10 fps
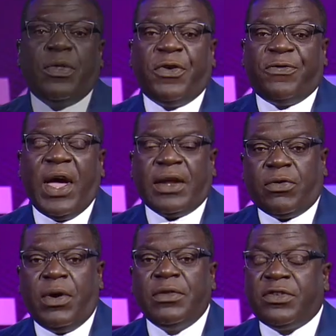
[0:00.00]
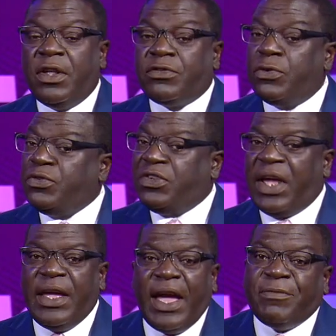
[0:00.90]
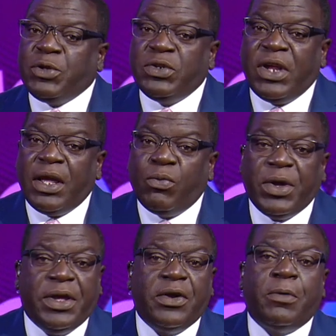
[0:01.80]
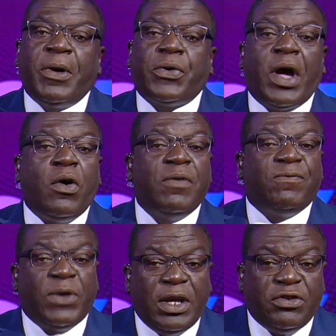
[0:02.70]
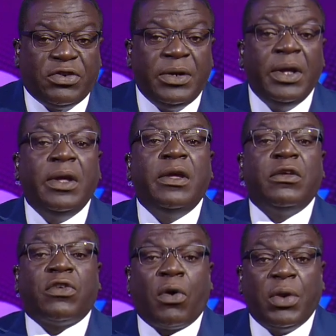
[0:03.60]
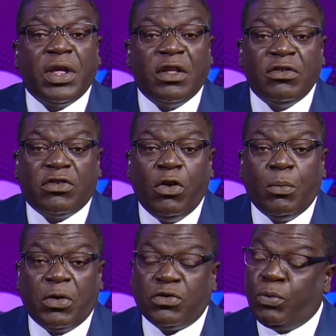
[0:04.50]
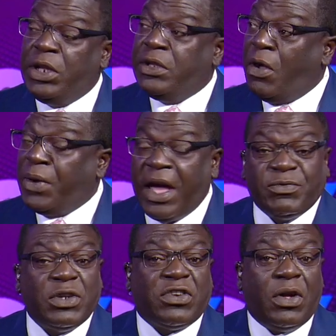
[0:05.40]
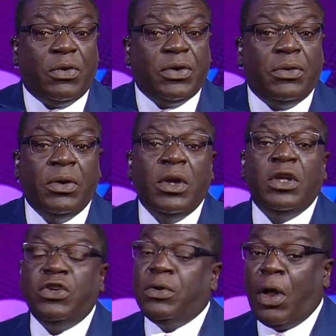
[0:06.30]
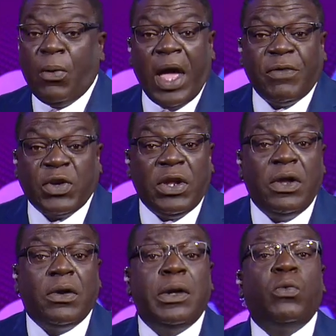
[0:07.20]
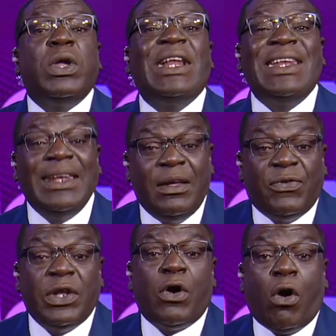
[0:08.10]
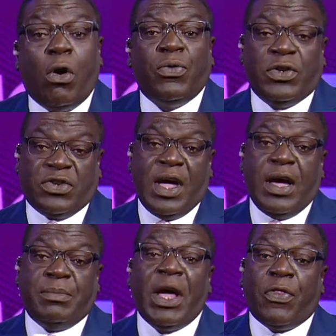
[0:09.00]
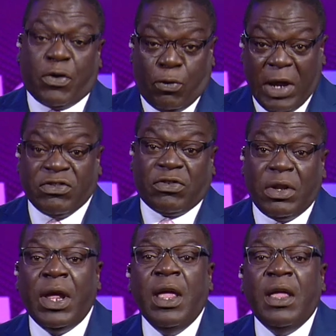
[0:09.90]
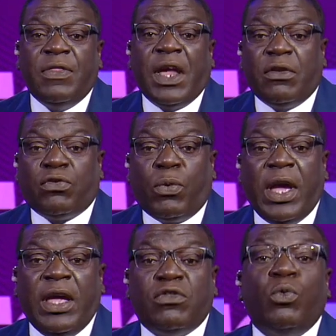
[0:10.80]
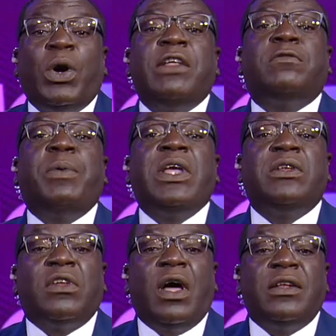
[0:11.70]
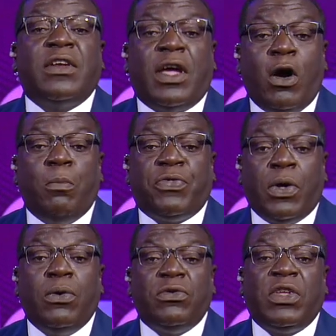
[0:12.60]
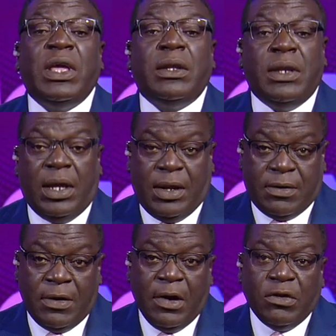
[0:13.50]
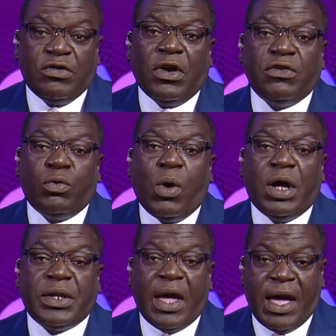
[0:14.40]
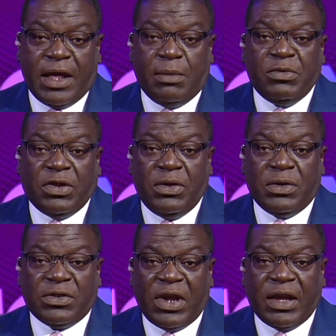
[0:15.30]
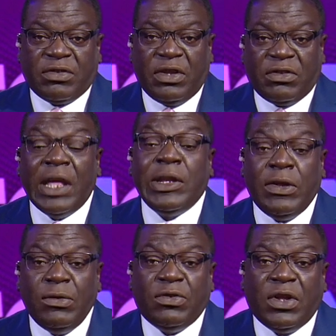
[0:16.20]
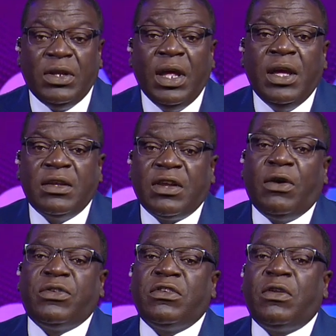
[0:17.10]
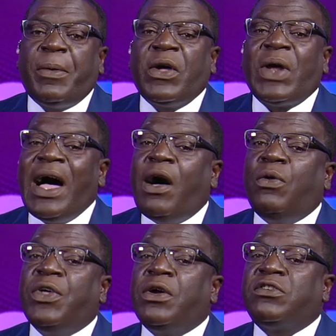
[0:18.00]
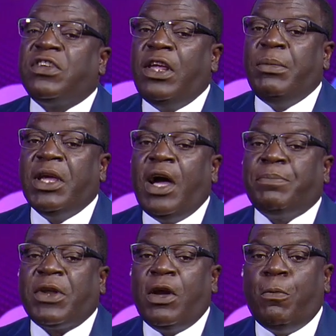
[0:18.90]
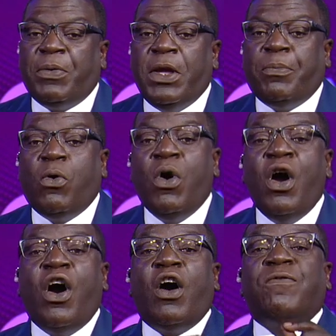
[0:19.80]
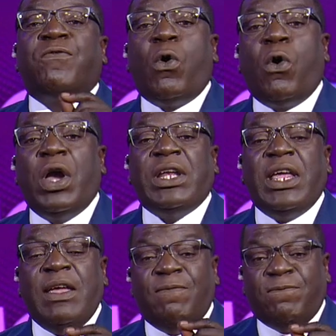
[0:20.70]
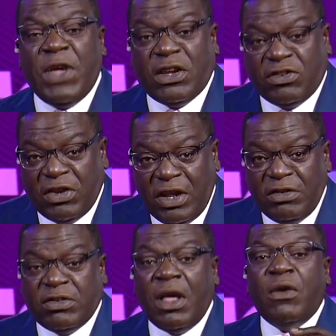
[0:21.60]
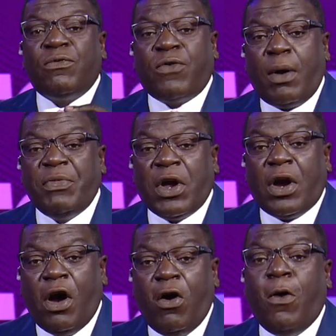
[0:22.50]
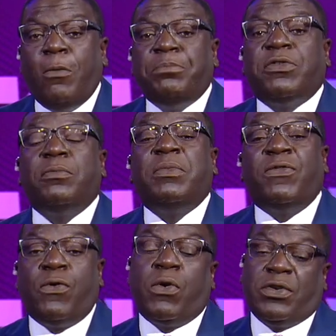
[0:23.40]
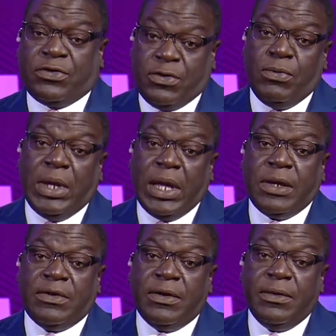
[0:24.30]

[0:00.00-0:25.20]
The Factor Uncensored. Day after day, we hear about how inflation is hurting consumers. We don't have to tell you. You don't have to hear it. We live it all the time. Now, the question that is raised, what is being done to help those in need? Judge Wanda Adams here in Texas and Houston tells us about how they are teaming up to help people avoid evictions from their homes before it's too late.